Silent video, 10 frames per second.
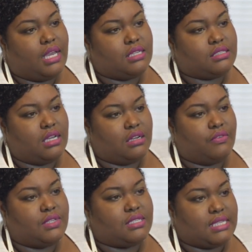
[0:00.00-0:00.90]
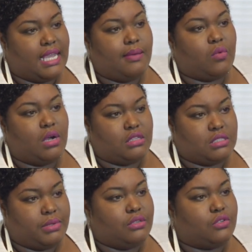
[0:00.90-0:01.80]
instead of the same
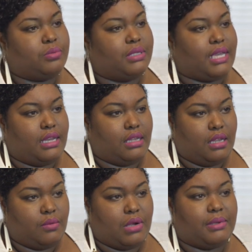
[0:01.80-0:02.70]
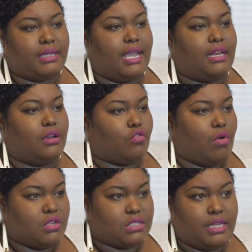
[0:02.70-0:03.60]
ones being duplicated and replicated
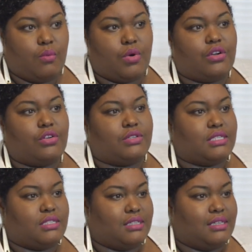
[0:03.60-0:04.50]
across networks